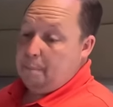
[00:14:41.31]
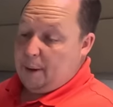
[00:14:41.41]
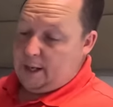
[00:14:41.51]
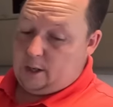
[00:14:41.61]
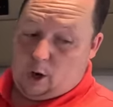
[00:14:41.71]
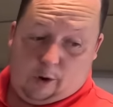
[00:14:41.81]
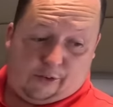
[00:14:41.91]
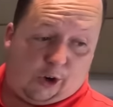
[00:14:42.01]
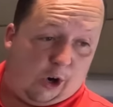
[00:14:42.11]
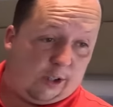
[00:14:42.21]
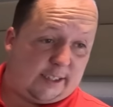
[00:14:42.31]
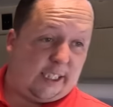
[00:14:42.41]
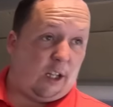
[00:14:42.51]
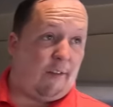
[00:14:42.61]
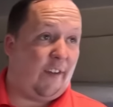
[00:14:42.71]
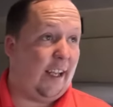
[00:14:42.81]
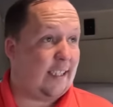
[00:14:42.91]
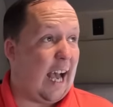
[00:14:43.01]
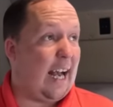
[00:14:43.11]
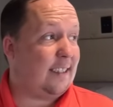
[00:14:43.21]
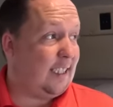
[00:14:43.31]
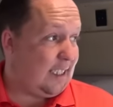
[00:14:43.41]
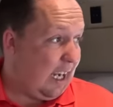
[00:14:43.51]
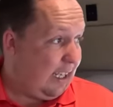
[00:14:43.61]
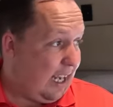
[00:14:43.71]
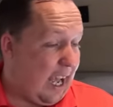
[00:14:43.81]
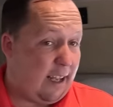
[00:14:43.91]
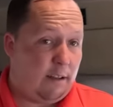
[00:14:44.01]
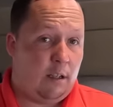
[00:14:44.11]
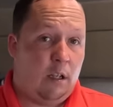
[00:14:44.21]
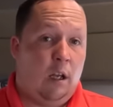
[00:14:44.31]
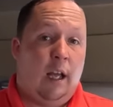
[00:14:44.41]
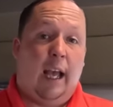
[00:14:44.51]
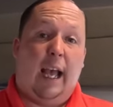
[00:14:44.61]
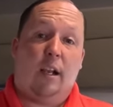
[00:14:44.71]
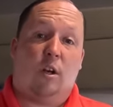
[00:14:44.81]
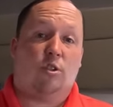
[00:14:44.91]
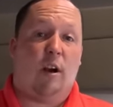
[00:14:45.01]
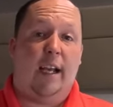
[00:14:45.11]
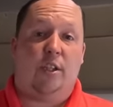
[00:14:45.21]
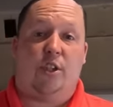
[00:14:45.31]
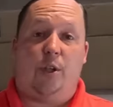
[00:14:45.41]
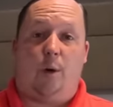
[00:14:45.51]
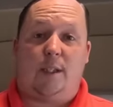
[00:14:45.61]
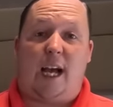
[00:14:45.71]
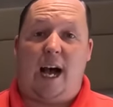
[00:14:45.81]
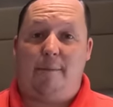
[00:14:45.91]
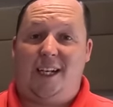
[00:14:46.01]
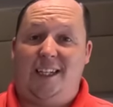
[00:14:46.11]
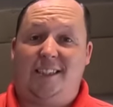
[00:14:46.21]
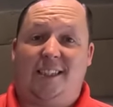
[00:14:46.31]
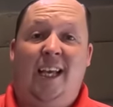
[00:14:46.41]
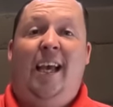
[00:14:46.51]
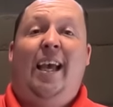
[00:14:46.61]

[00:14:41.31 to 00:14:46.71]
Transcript: But overall, still a fantastic dinette. And Andrea, do you know what time it is?